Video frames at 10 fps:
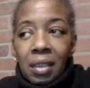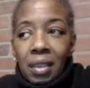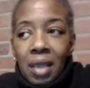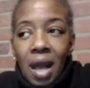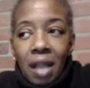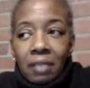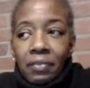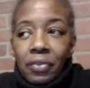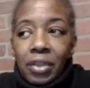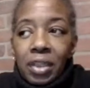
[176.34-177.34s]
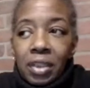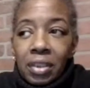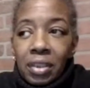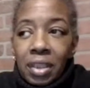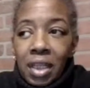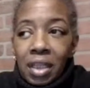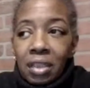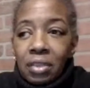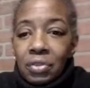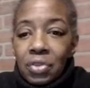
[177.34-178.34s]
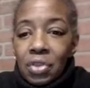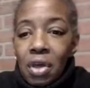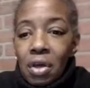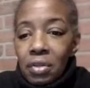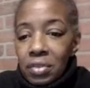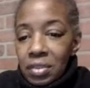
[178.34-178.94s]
olive oil, and a little salt.